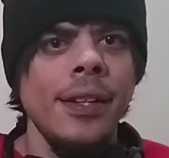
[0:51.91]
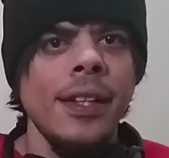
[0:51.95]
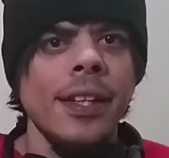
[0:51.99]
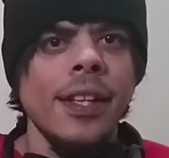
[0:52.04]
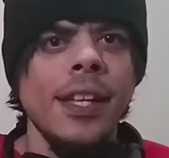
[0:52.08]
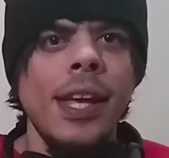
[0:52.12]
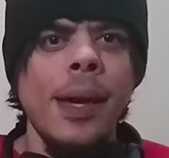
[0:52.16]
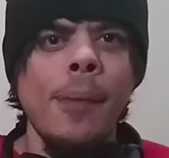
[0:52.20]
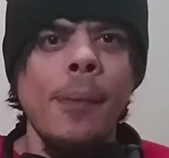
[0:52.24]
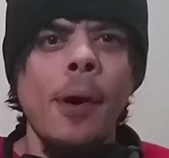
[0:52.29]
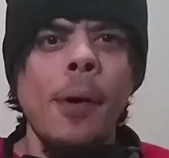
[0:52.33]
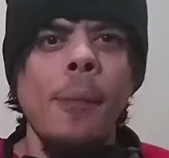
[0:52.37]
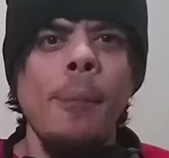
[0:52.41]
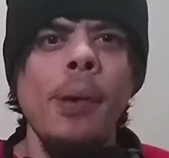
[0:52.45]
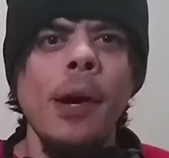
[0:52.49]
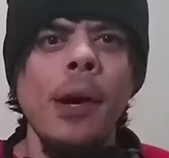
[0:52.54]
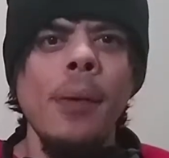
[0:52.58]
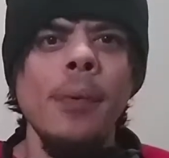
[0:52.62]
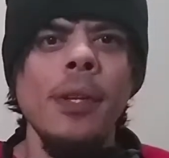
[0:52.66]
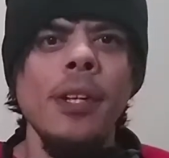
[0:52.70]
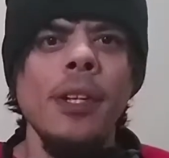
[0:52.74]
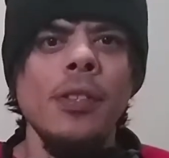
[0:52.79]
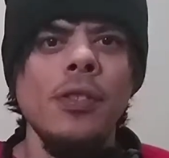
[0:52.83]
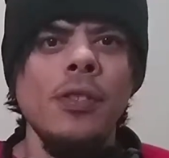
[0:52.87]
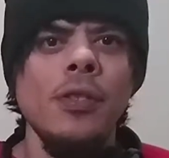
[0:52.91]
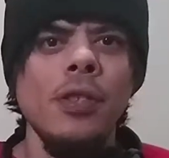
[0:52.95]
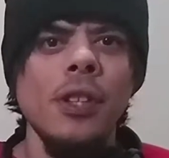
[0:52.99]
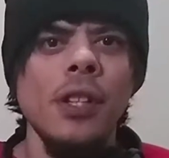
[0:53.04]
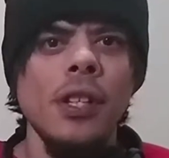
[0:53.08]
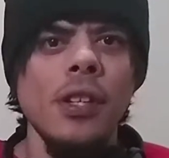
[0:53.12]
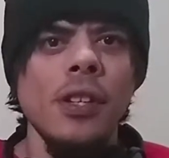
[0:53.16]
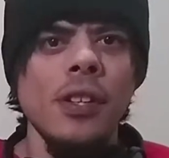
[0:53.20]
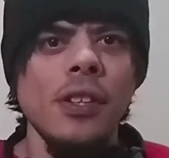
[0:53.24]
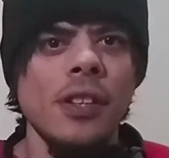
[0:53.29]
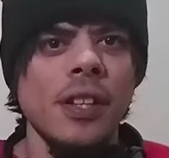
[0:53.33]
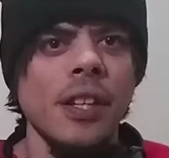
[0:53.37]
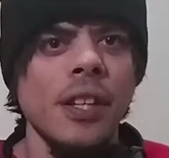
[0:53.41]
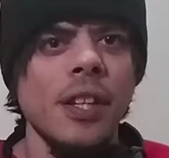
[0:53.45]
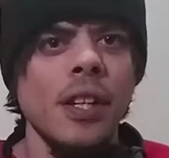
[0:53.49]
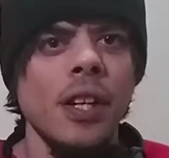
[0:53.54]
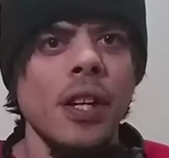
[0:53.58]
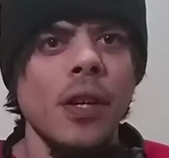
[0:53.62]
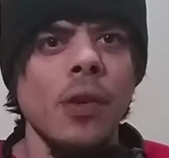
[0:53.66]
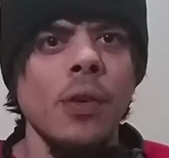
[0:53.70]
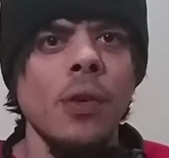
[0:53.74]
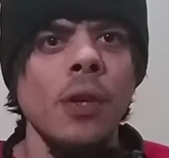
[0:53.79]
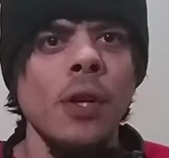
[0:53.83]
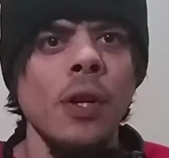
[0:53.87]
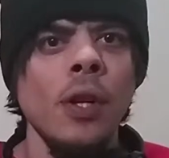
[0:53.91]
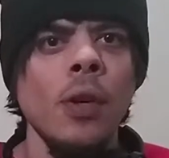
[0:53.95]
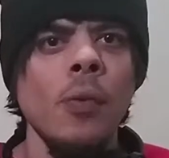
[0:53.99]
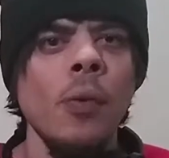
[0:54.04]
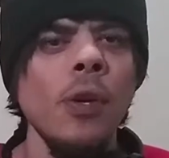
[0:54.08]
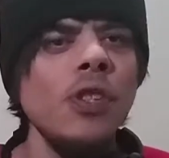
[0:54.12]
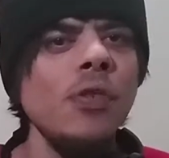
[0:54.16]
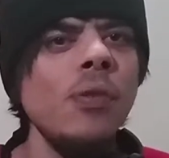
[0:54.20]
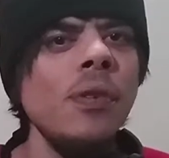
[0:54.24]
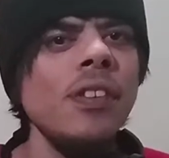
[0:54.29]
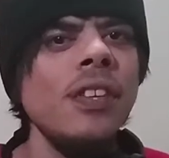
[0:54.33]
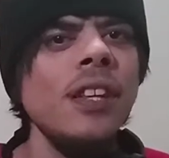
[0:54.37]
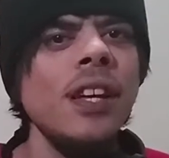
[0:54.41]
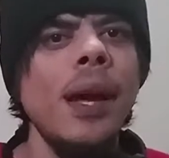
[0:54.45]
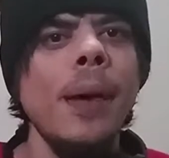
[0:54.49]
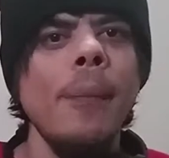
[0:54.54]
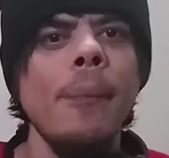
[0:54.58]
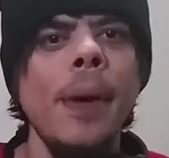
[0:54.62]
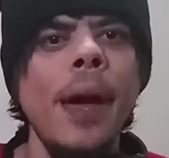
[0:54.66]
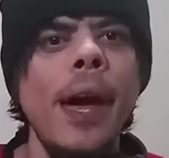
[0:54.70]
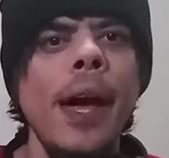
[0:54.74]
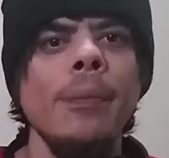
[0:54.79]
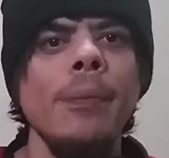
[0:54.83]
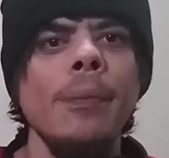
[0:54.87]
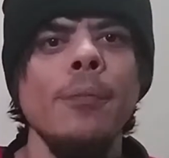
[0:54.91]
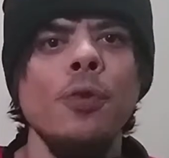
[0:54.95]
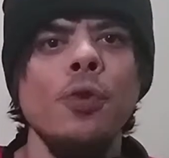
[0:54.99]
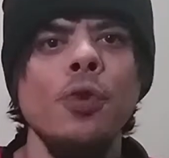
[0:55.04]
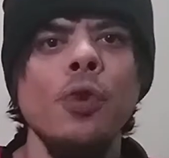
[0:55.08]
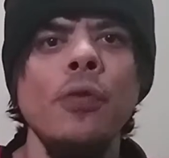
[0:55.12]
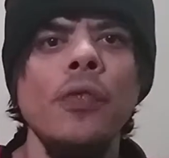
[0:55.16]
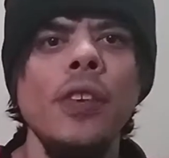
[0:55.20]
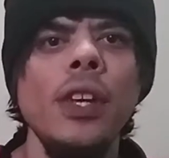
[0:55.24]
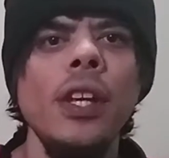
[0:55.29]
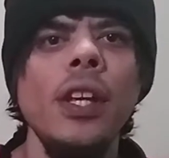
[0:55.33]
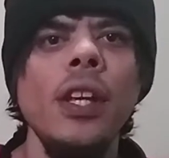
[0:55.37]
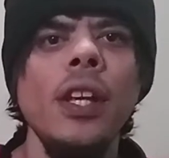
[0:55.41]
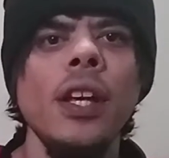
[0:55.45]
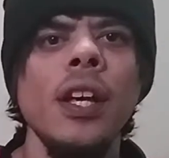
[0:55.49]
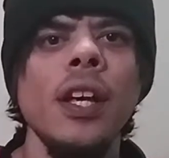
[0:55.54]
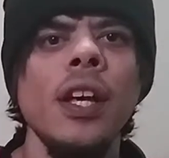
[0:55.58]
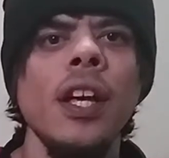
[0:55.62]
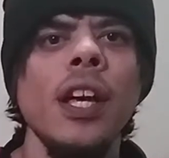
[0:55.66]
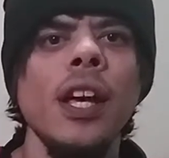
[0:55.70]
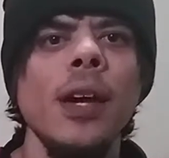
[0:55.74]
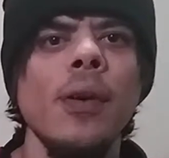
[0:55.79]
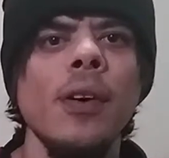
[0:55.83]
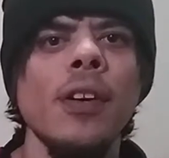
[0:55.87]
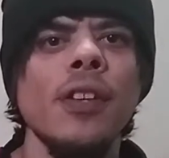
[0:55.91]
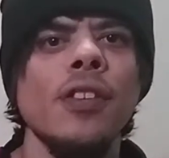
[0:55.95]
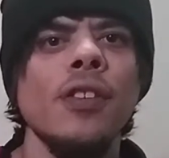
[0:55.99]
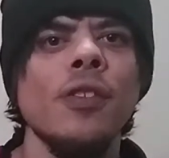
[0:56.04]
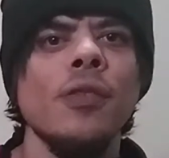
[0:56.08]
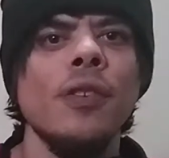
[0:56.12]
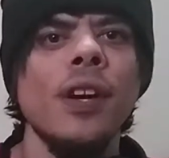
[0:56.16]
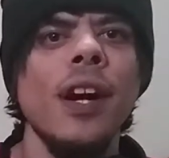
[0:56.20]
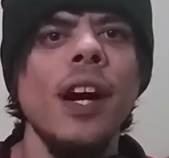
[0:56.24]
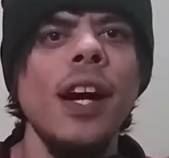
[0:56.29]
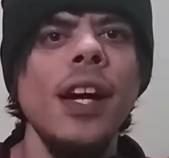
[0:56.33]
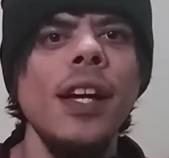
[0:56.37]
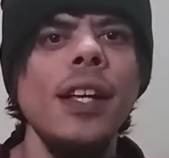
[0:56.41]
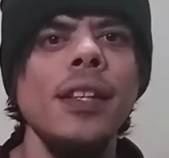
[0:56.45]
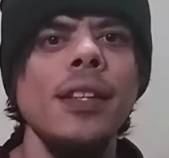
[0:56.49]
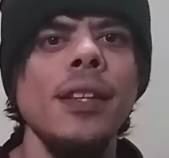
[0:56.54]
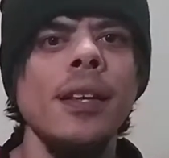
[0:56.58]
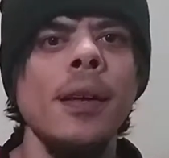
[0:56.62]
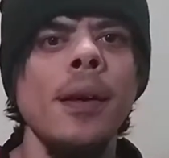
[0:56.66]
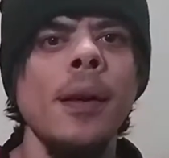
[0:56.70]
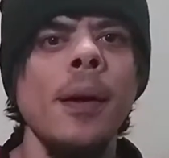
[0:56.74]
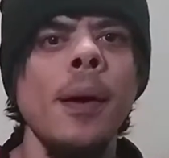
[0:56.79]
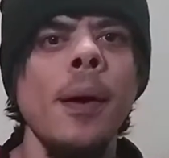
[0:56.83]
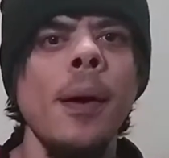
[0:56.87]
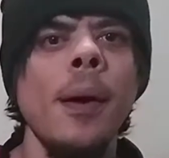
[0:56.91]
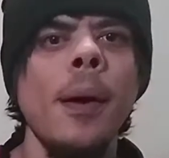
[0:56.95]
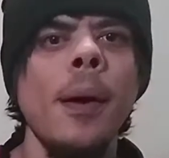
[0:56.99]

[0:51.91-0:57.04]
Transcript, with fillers: That came out probably 2 years ago, which wasn't a bad movie, it was alright,